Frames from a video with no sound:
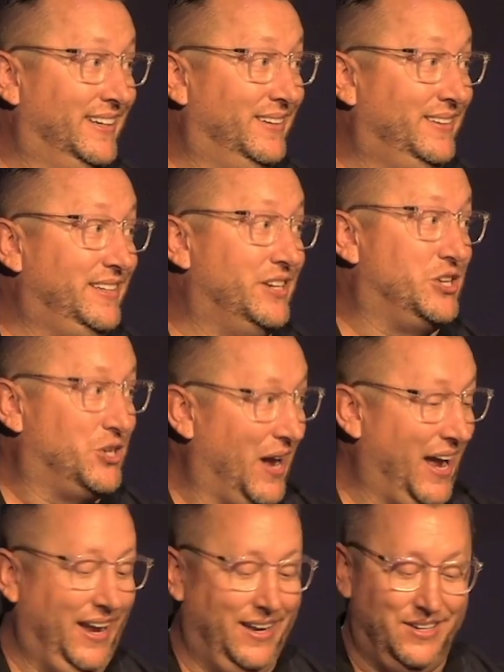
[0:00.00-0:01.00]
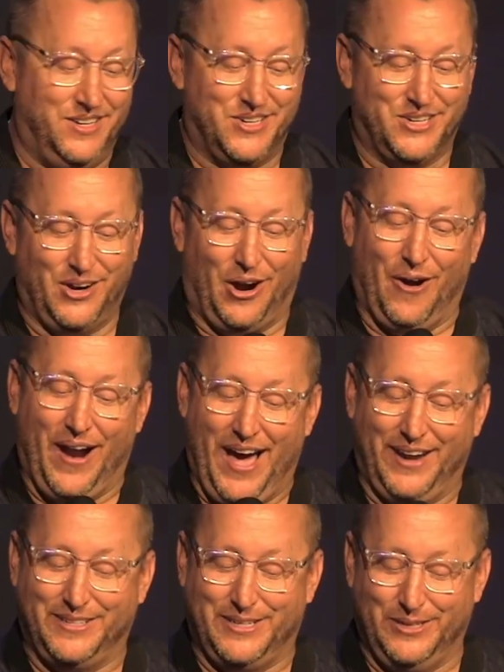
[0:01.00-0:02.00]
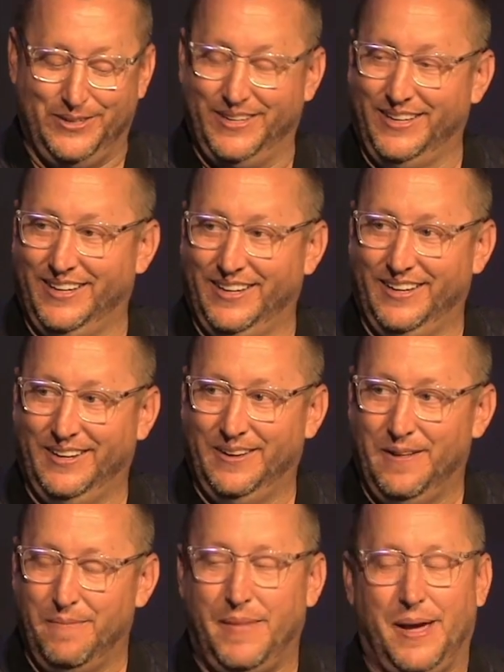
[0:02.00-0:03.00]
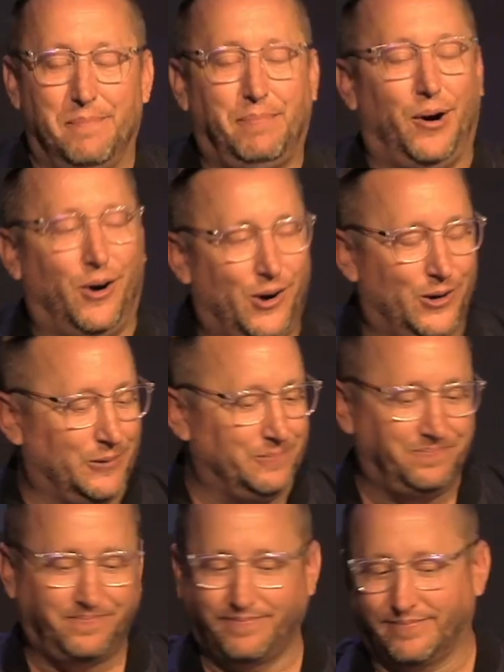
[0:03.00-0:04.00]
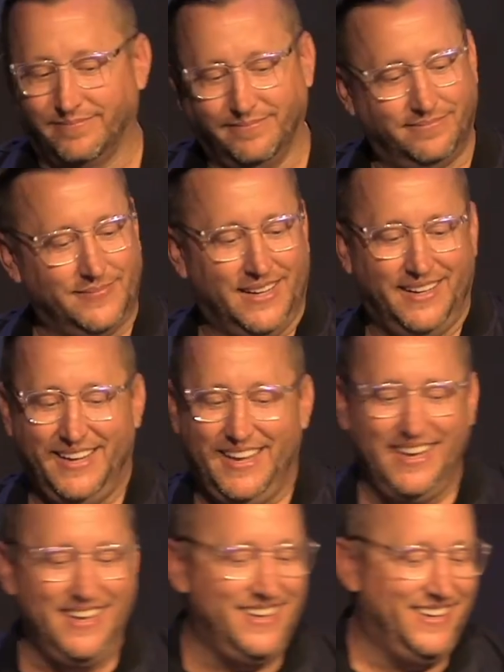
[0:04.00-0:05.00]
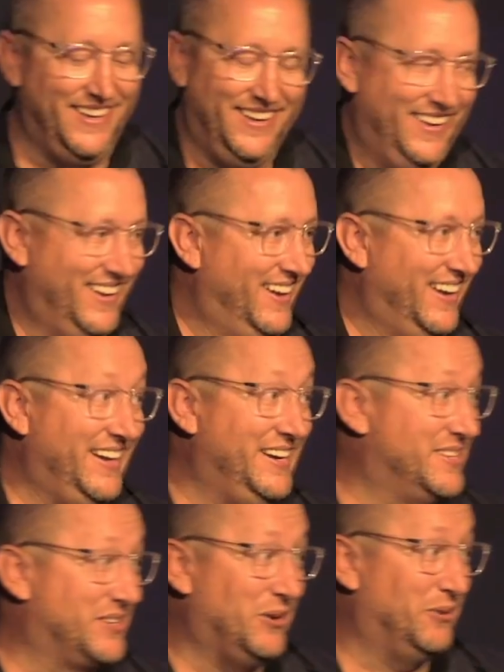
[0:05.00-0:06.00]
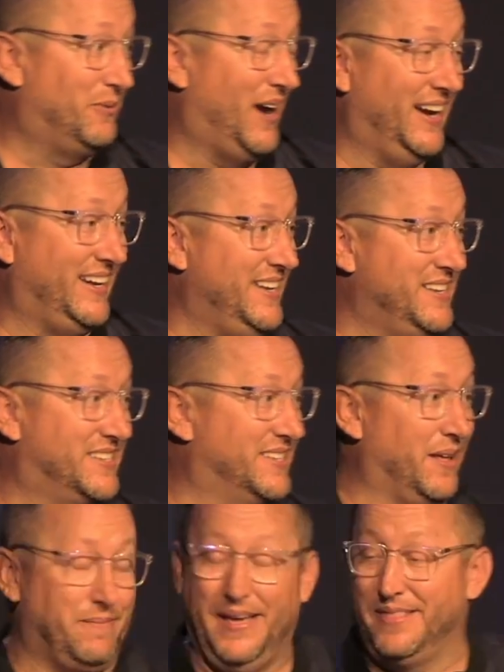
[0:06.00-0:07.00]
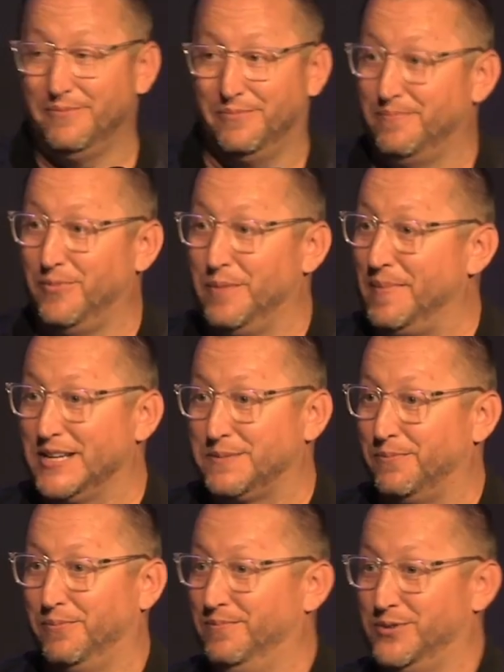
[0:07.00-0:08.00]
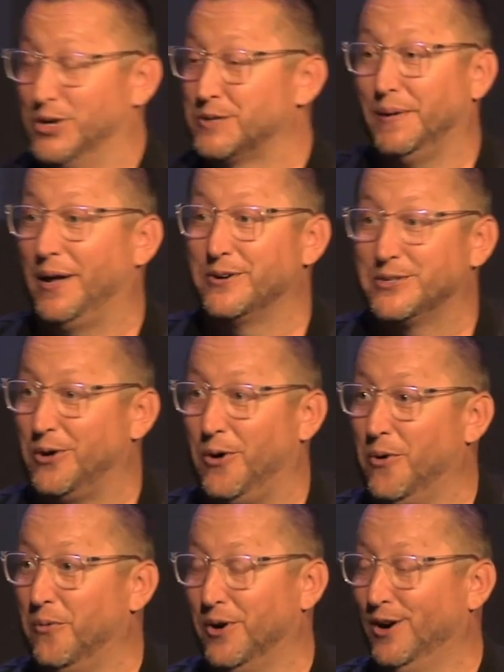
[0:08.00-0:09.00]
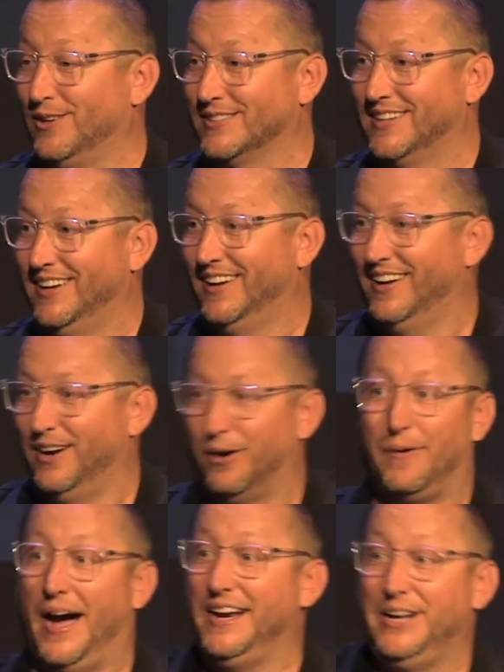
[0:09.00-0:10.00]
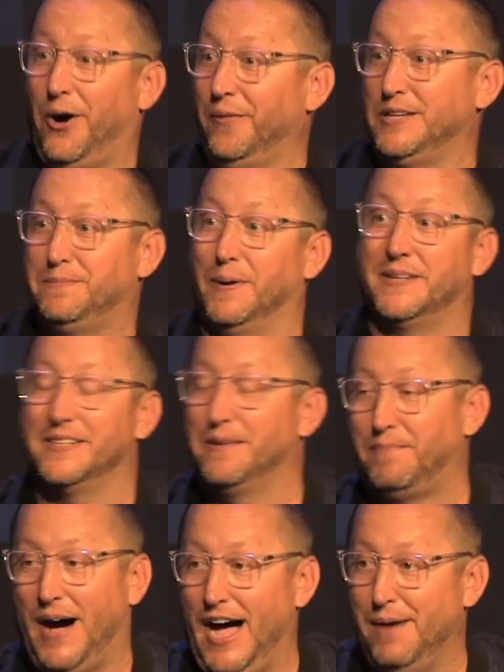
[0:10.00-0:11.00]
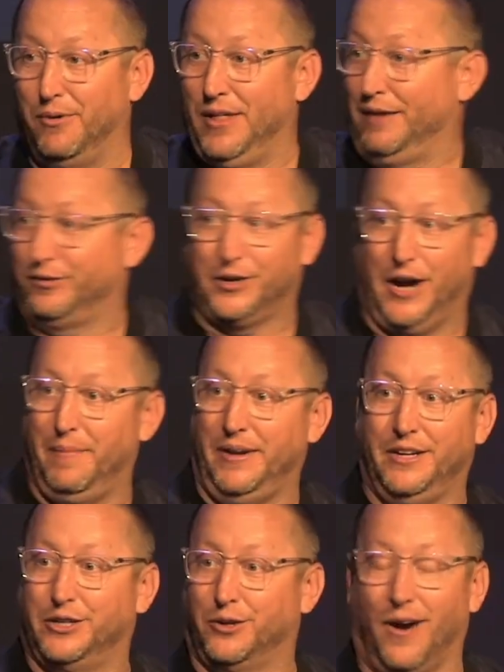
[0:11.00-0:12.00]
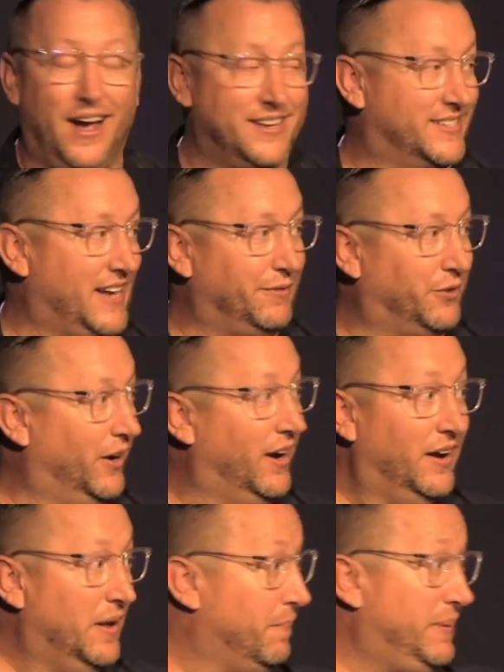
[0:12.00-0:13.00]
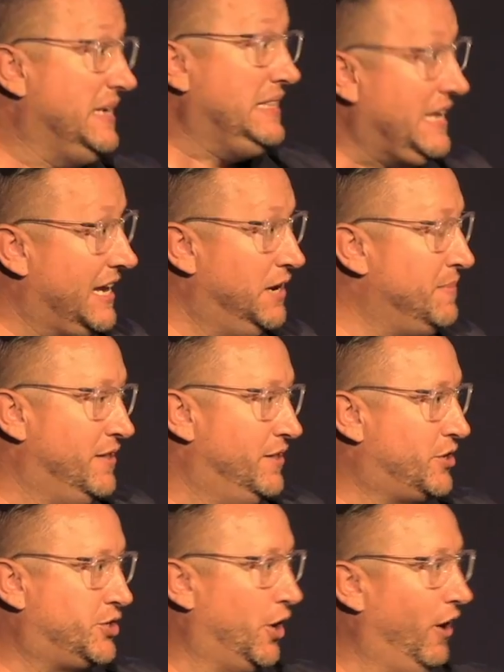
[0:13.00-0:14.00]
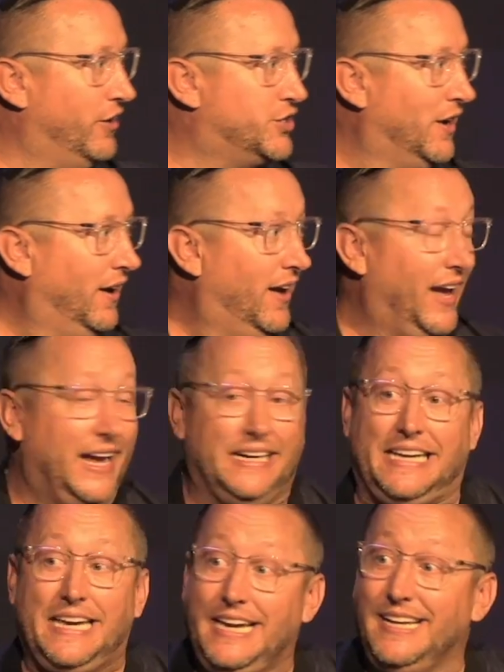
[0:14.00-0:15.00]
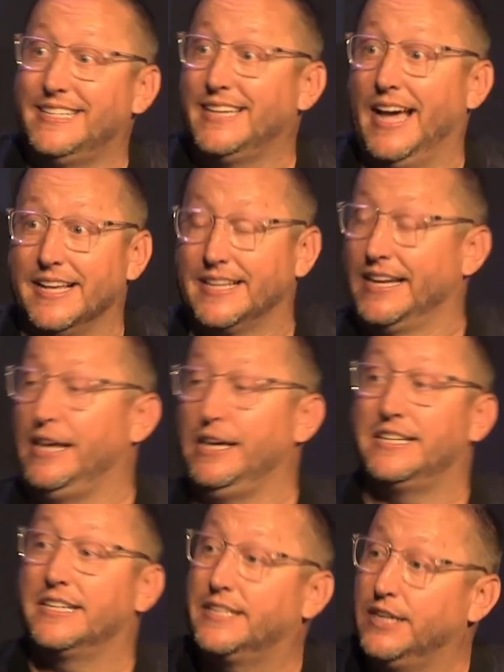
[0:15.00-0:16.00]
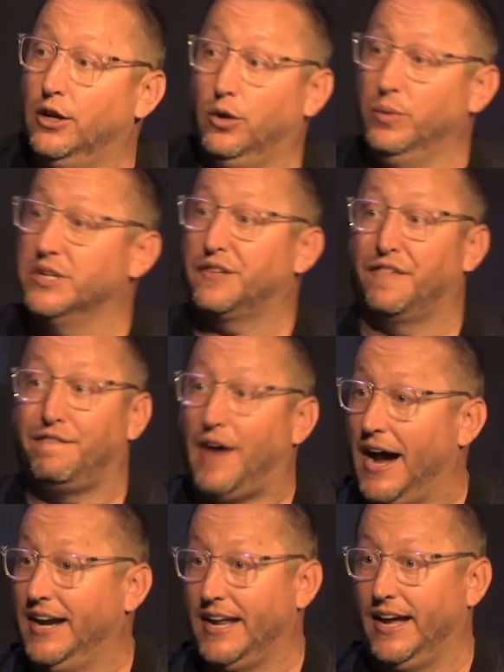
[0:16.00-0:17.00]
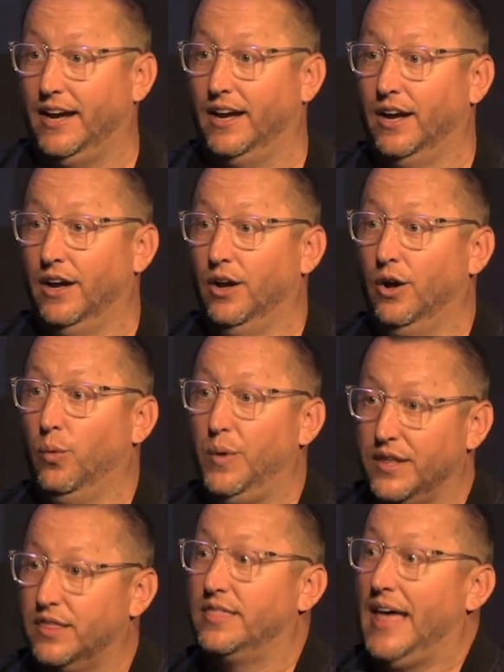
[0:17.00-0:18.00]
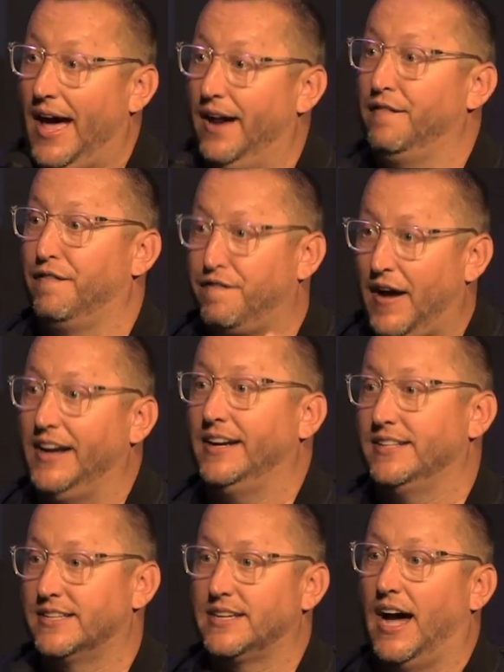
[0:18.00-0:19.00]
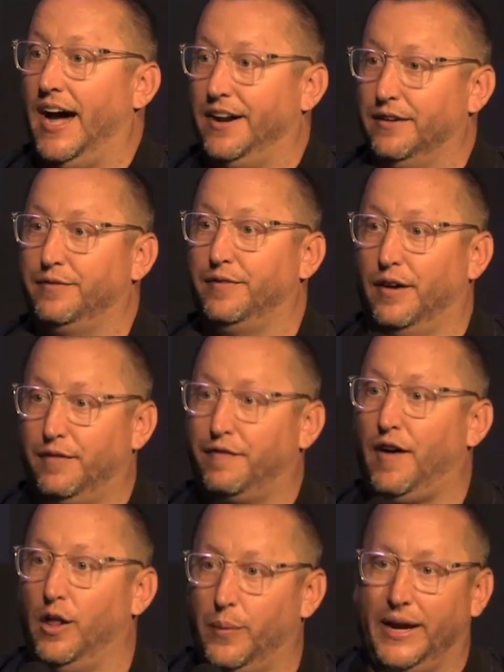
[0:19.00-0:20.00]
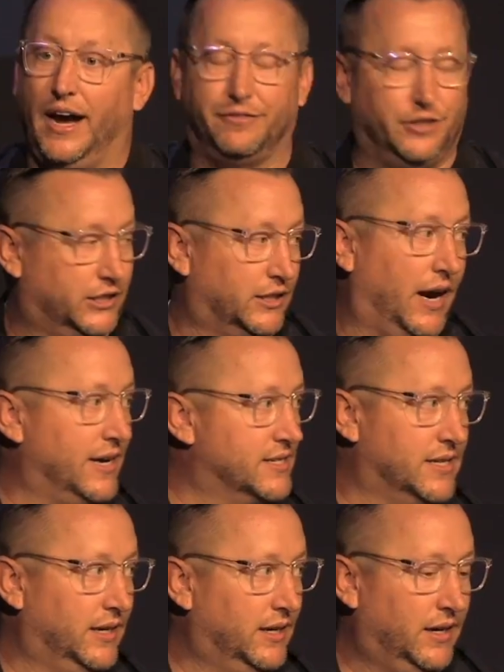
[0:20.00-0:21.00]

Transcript: We need to change our attitude man, Paul, he in his own right, he's like, man, one of the best church planters in the whole world, writing all these books of the Bible after coming to Christ, after being the enemy of the church. And he says that he still was fighting with that fight inside of, of following after Christ.